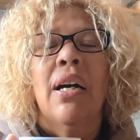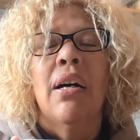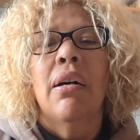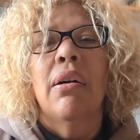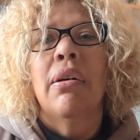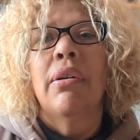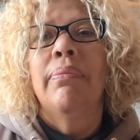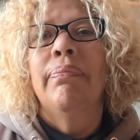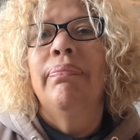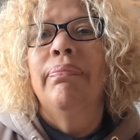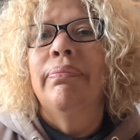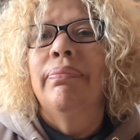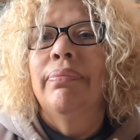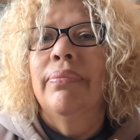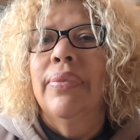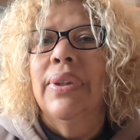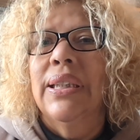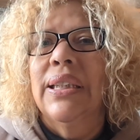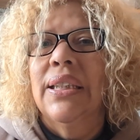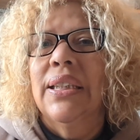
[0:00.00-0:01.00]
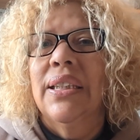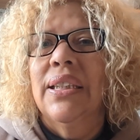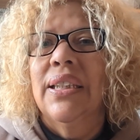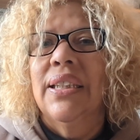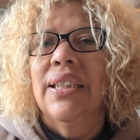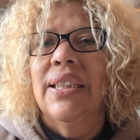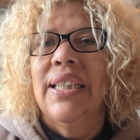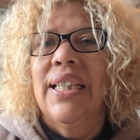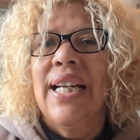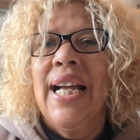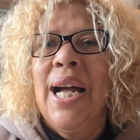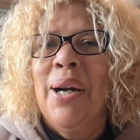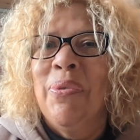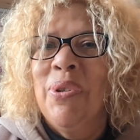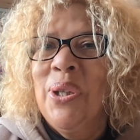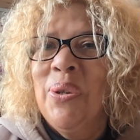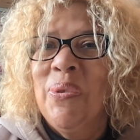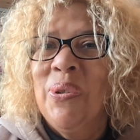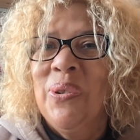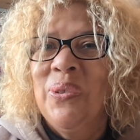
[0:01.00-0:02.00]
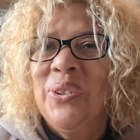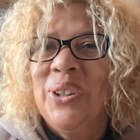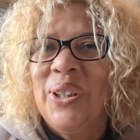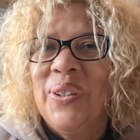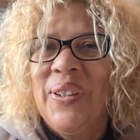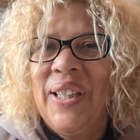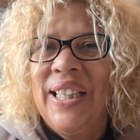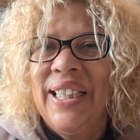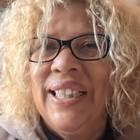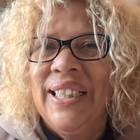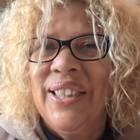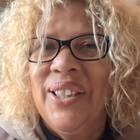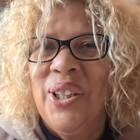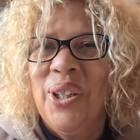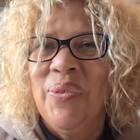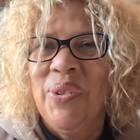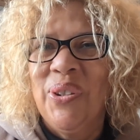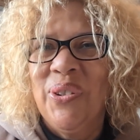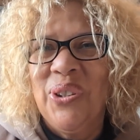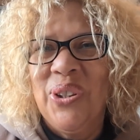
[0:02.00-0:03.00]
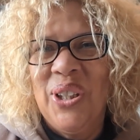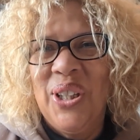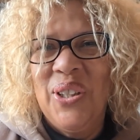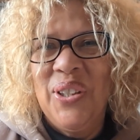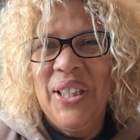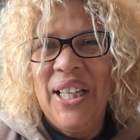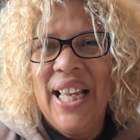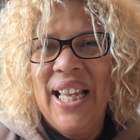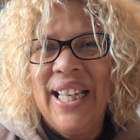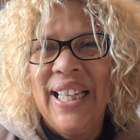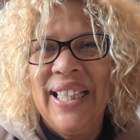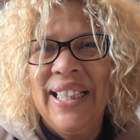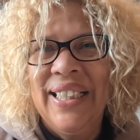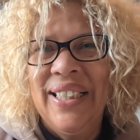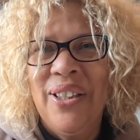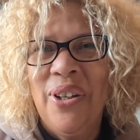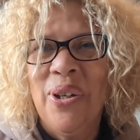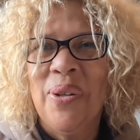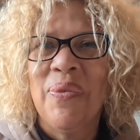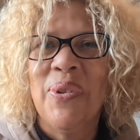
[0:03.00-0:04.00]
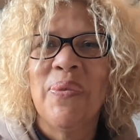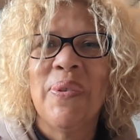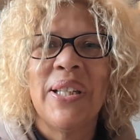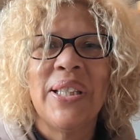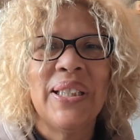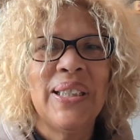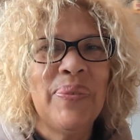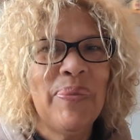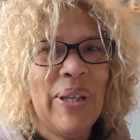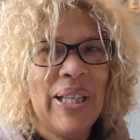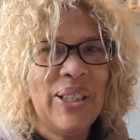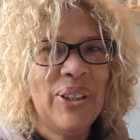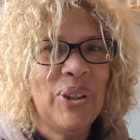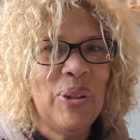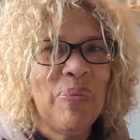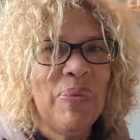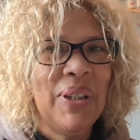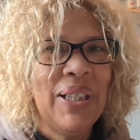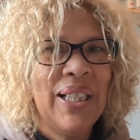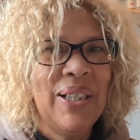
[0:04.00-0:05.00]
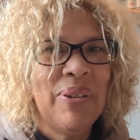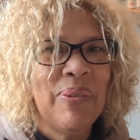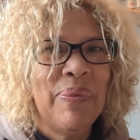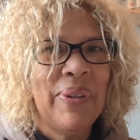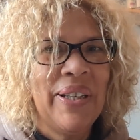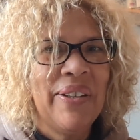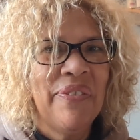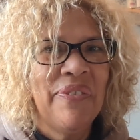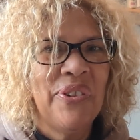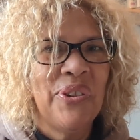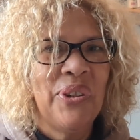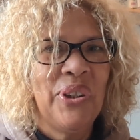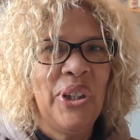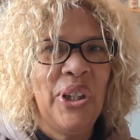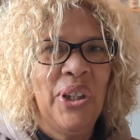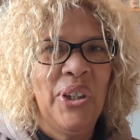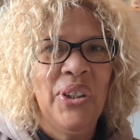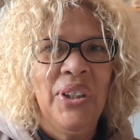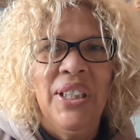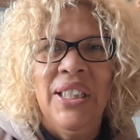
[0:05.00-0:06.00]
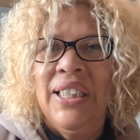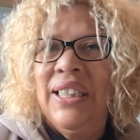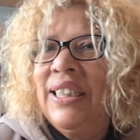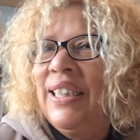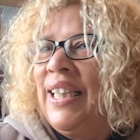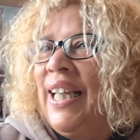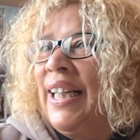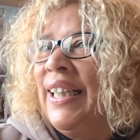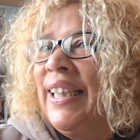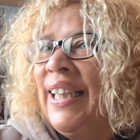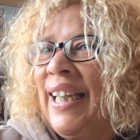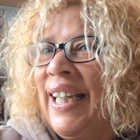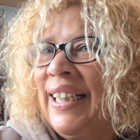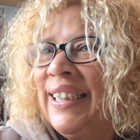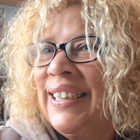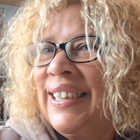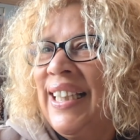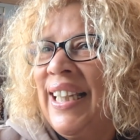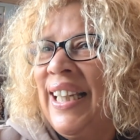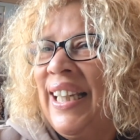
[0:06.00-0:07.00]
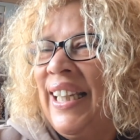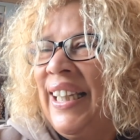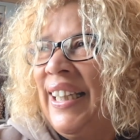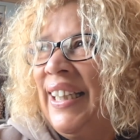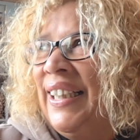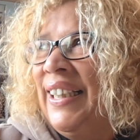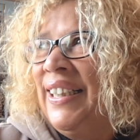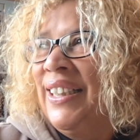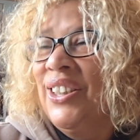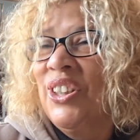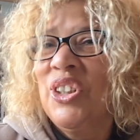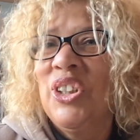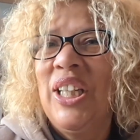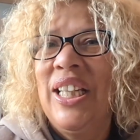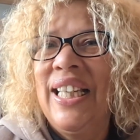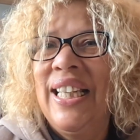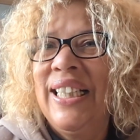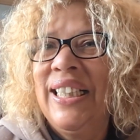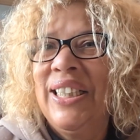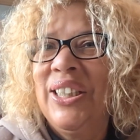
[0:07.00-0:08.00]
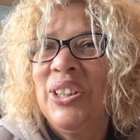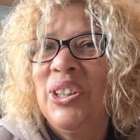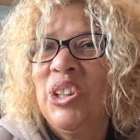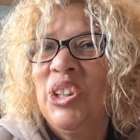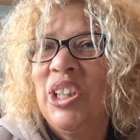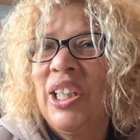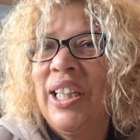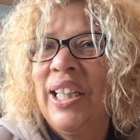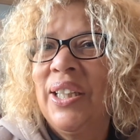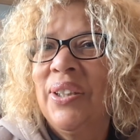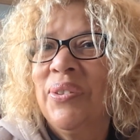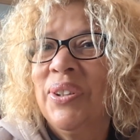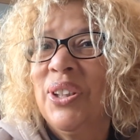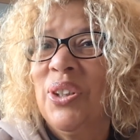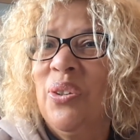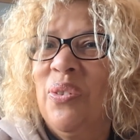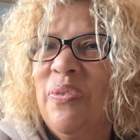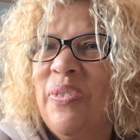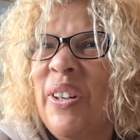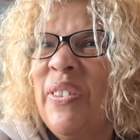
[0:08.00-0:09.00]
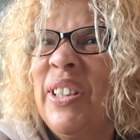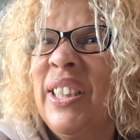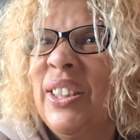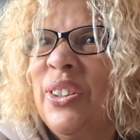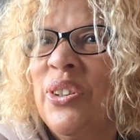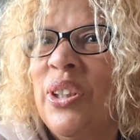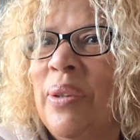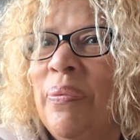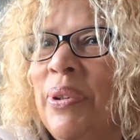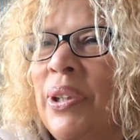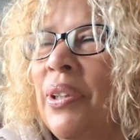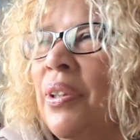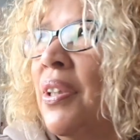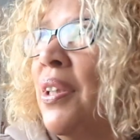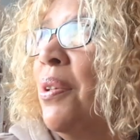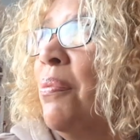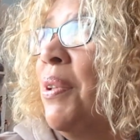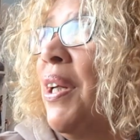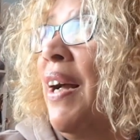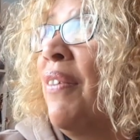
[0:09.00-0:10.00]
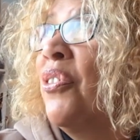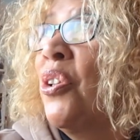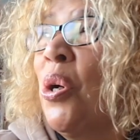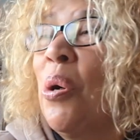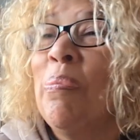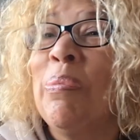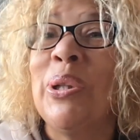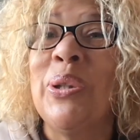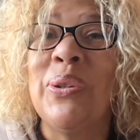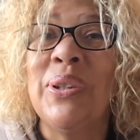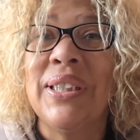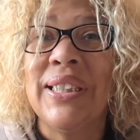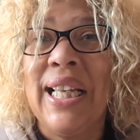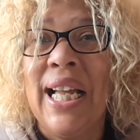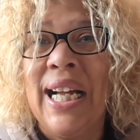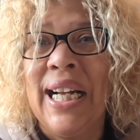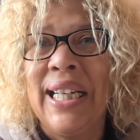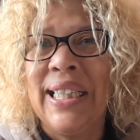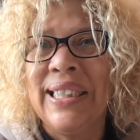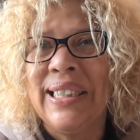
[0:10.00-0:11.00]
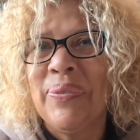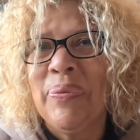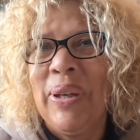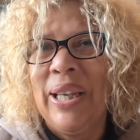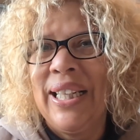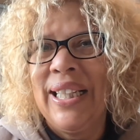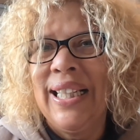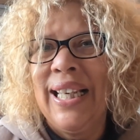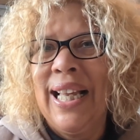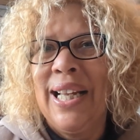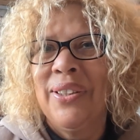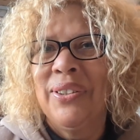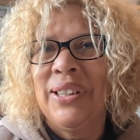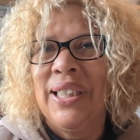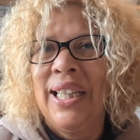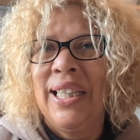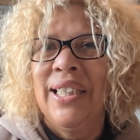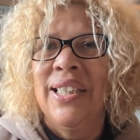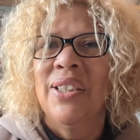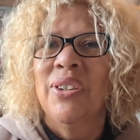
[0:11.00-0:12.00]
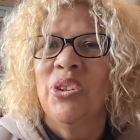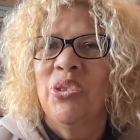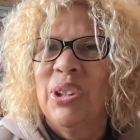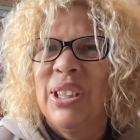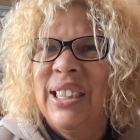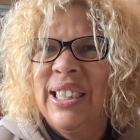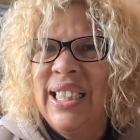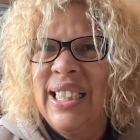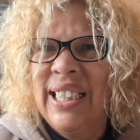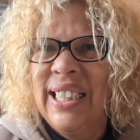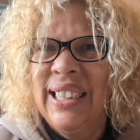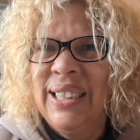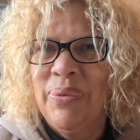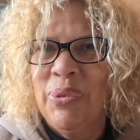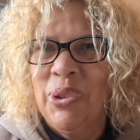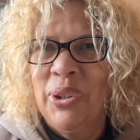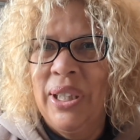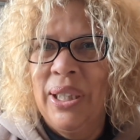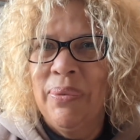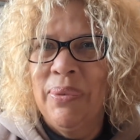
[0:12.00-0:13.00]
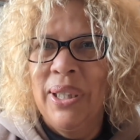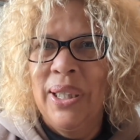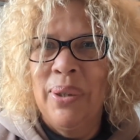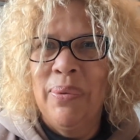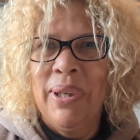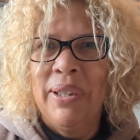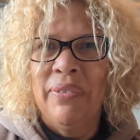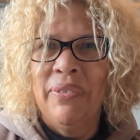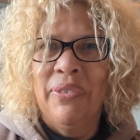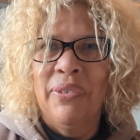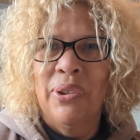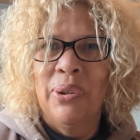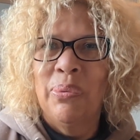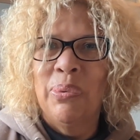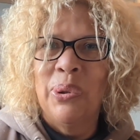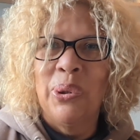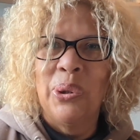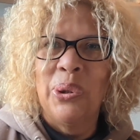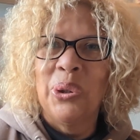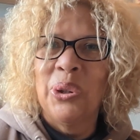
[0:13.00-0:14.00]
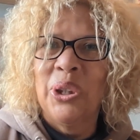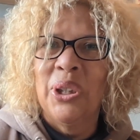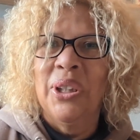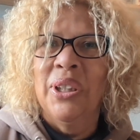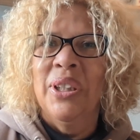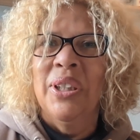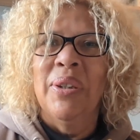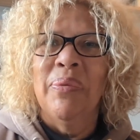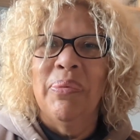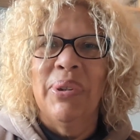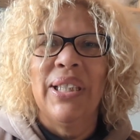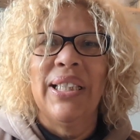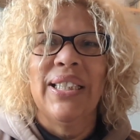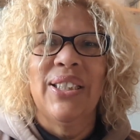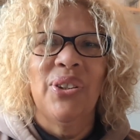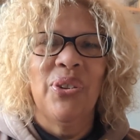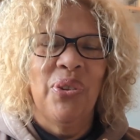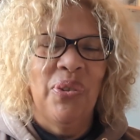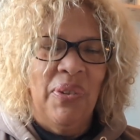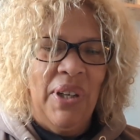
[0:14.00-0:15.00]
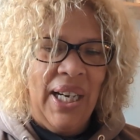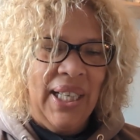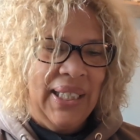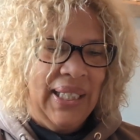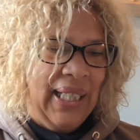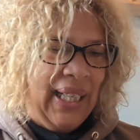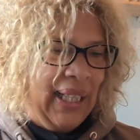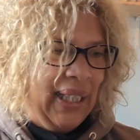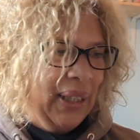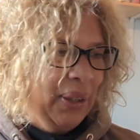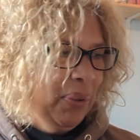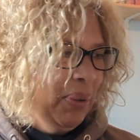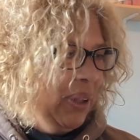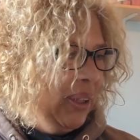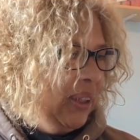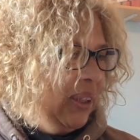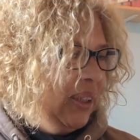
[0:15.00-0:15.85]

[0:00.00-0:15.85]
Um, how are you all doing? Hope you're all okay. Hope the weather's picked up a little bit for you, like it has here in sunny Lincolnshire. It's not very sunny, but we have got blue sky. It's a bit cloudy, drizzly this morning when I went for a walk, but it's all right now.